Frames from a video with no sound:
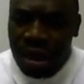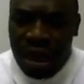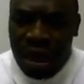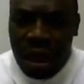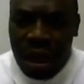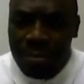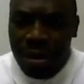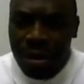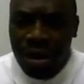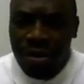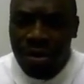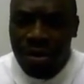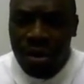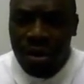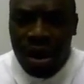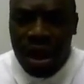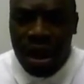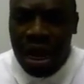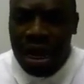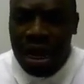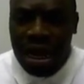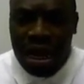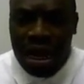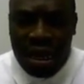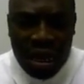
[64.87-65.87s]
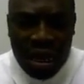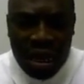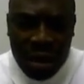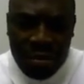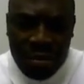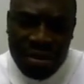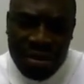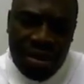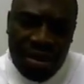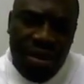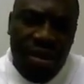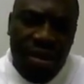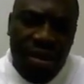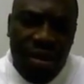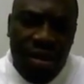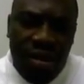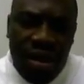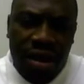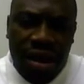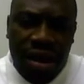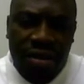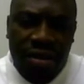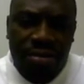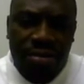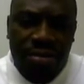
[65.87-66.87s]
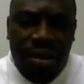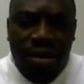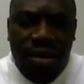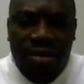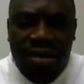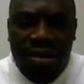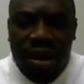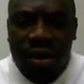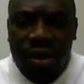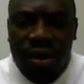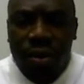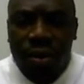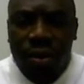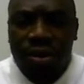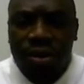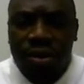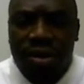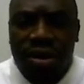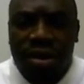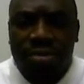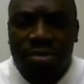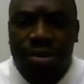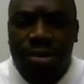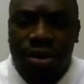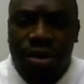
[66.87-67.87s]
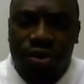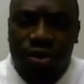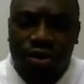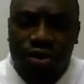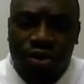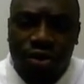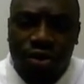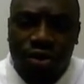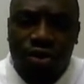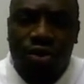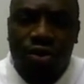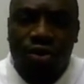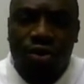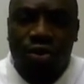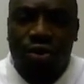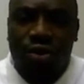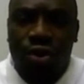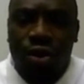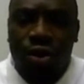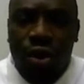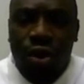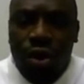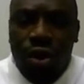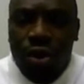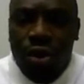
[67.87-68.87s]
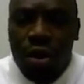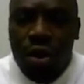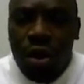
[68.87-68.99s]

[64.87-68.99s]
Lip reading: They are particularly in-depth, all right, because they go deeper to show you